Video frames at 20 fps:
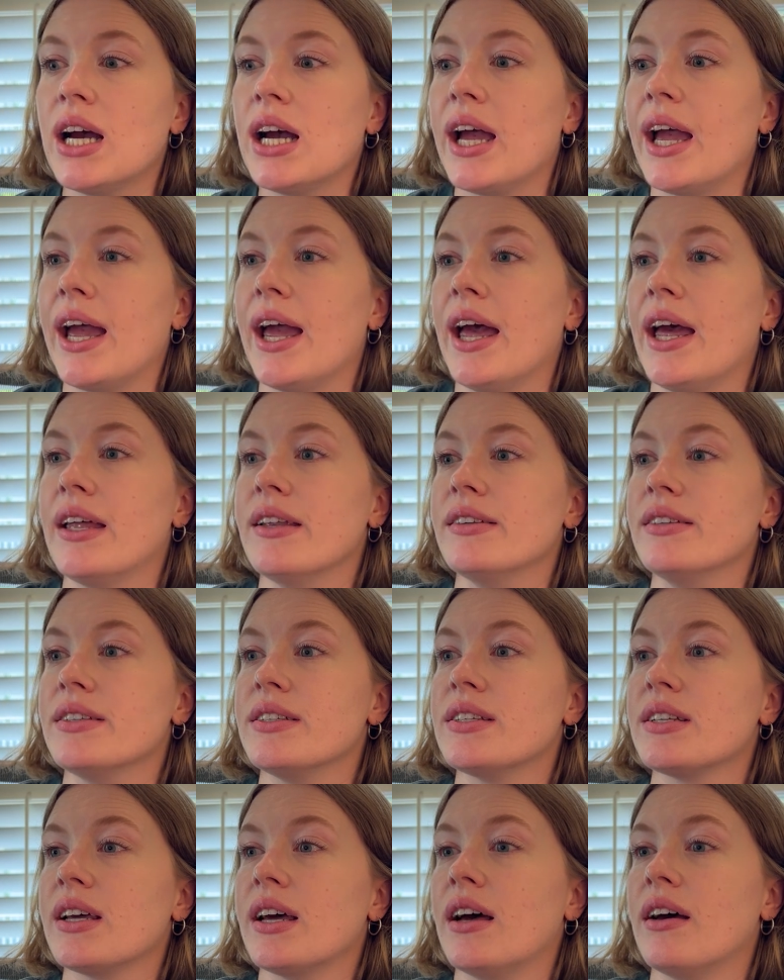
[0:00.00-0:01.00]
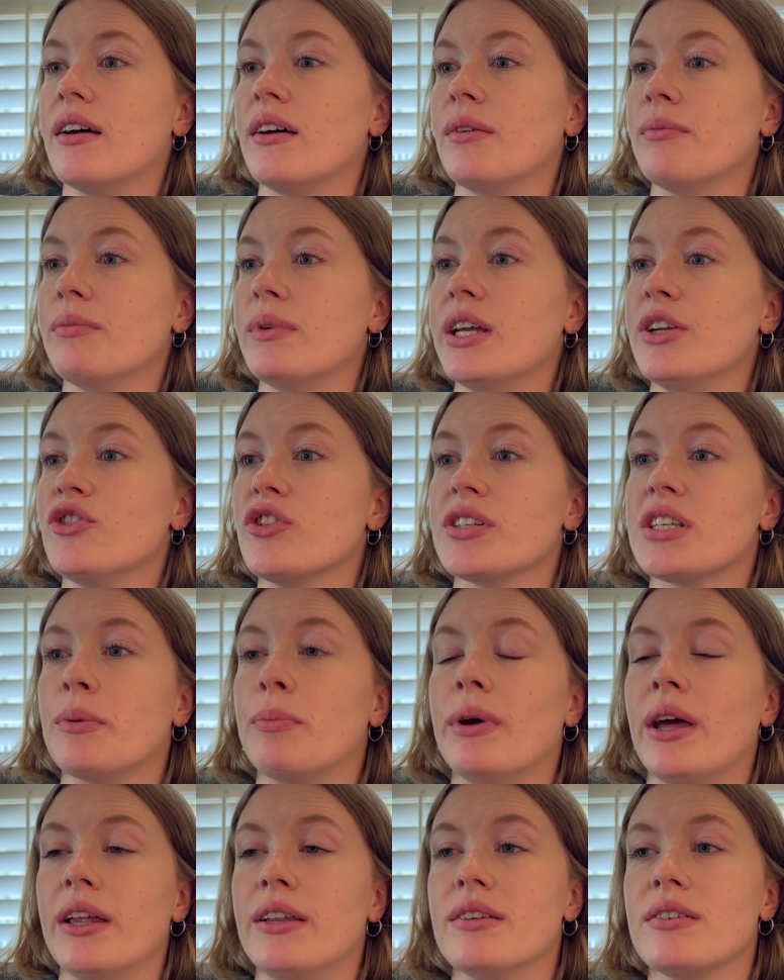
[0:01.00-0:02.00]
and it just
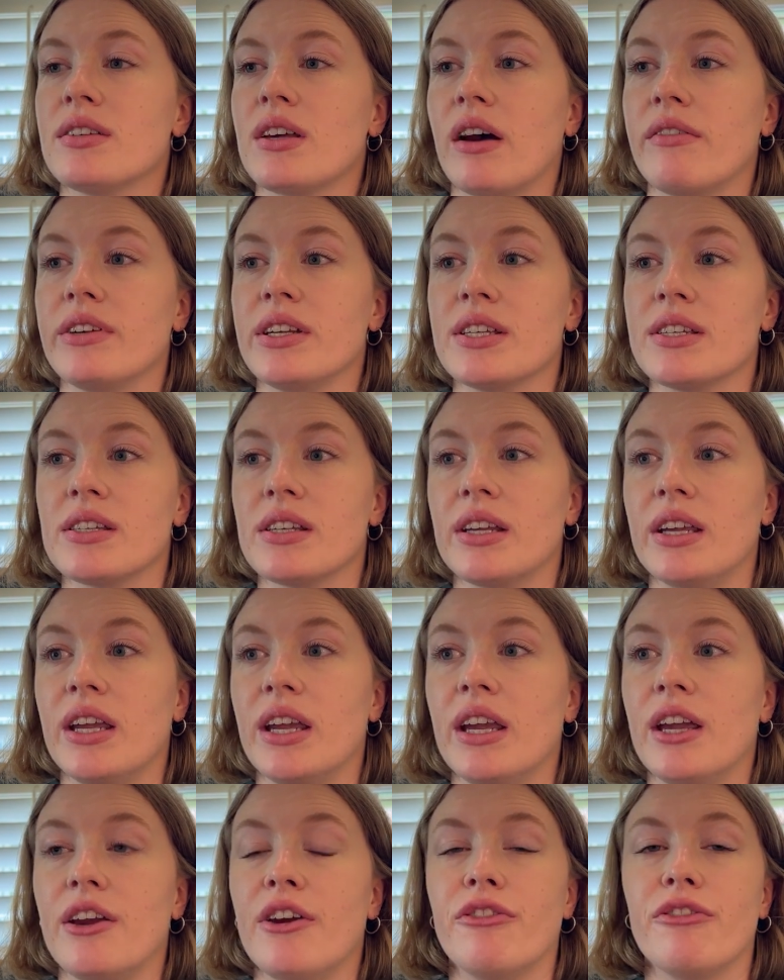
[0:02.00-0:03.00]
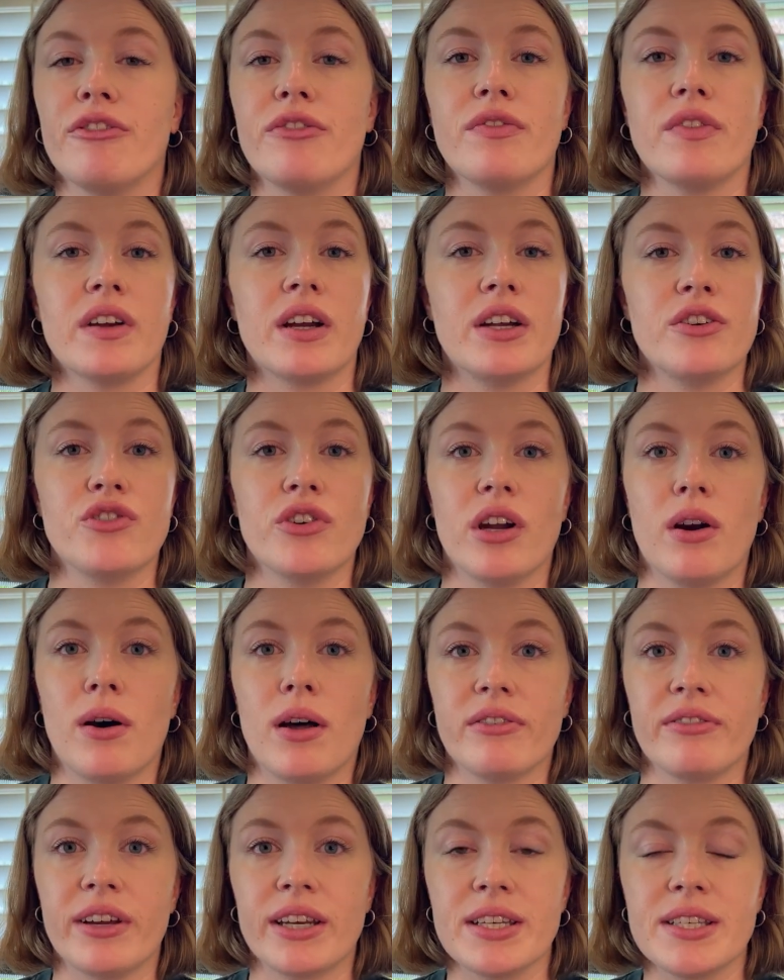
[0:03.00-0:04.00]
depends, obviously, if the country
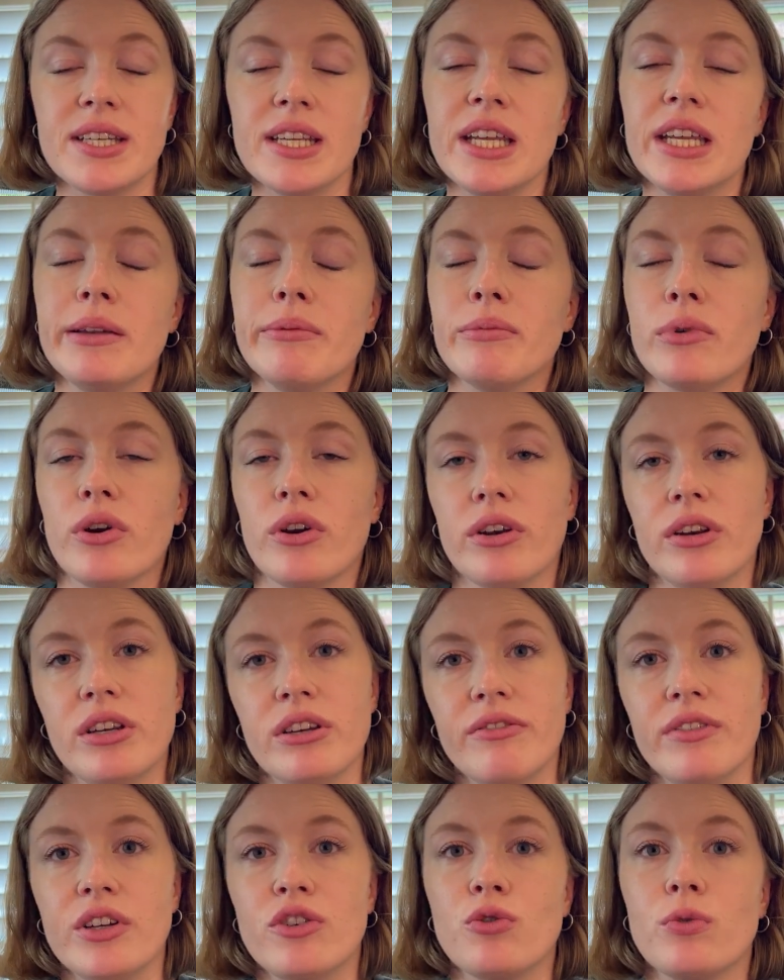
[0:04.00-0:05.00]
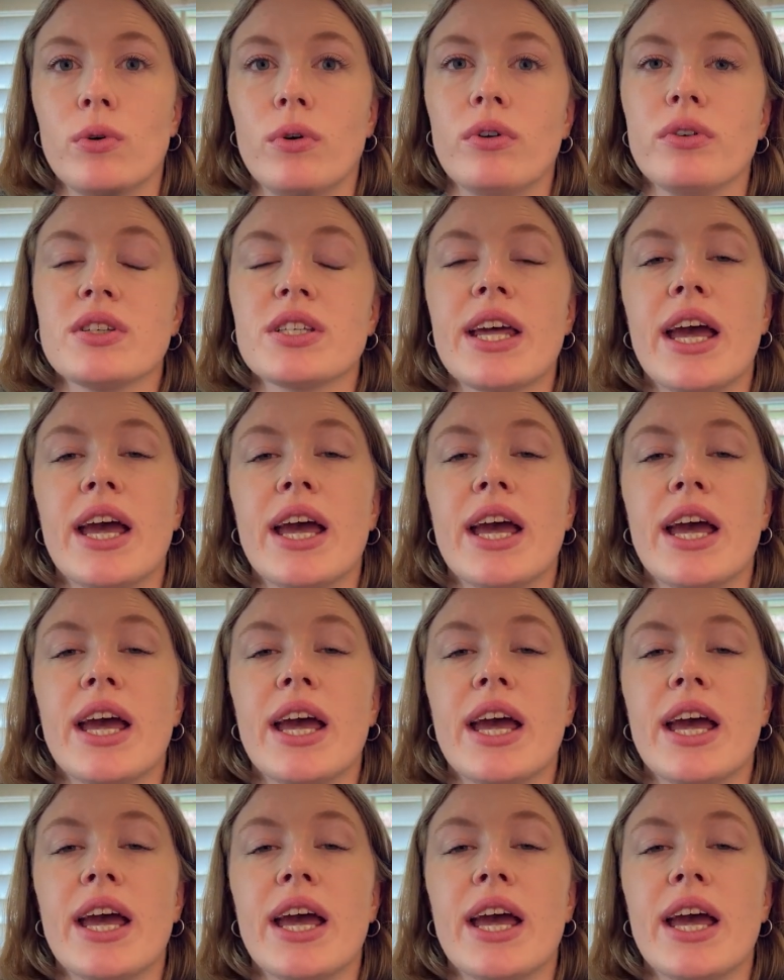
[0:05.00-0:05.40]
qualified a team or individuals,